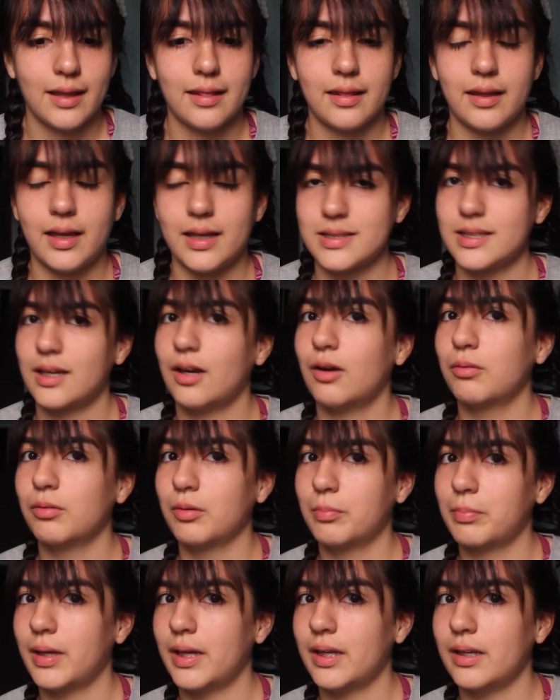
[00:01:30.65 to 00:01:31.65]
That's how I
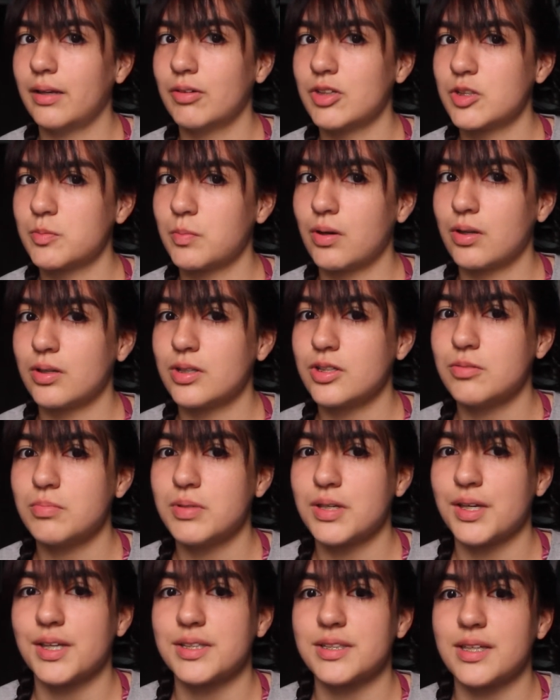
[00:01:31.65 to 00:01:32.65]
reply respond to you
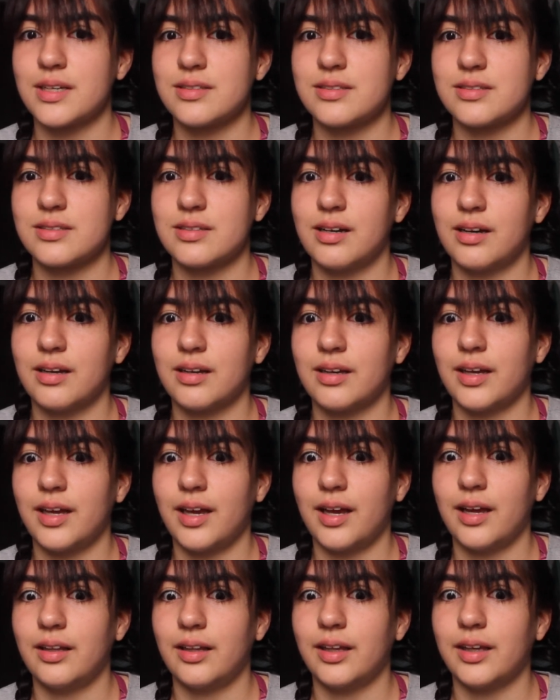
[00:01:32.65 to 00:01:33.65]
because I suck
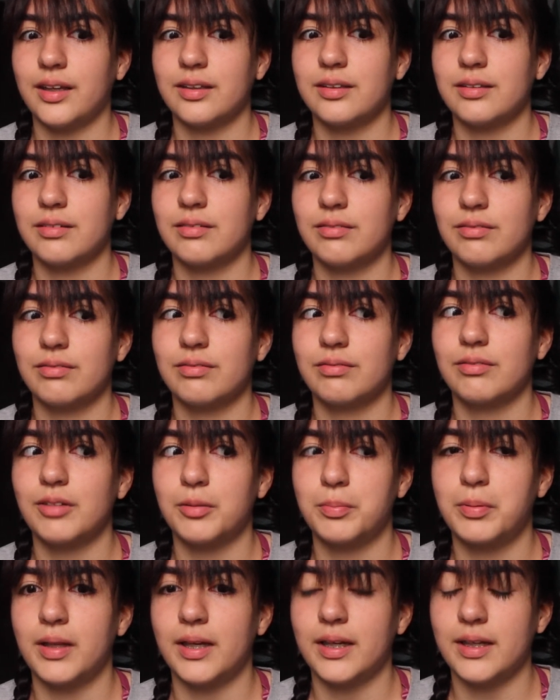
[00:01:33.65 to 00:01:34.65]
at like
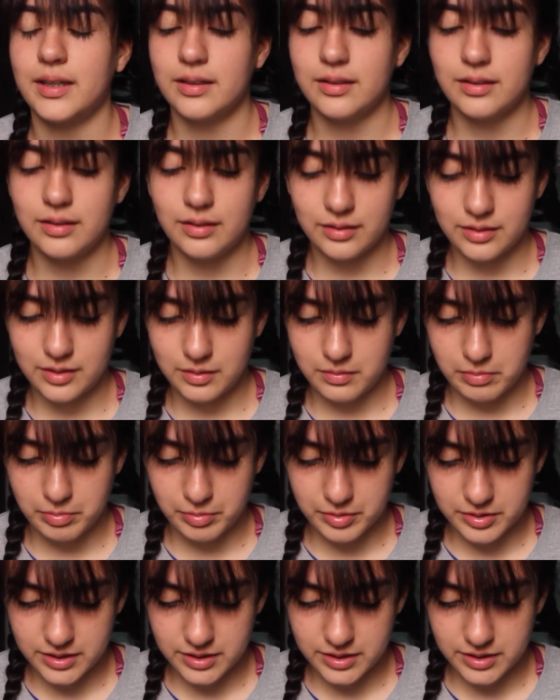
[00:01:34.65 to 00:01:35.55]
replying to people's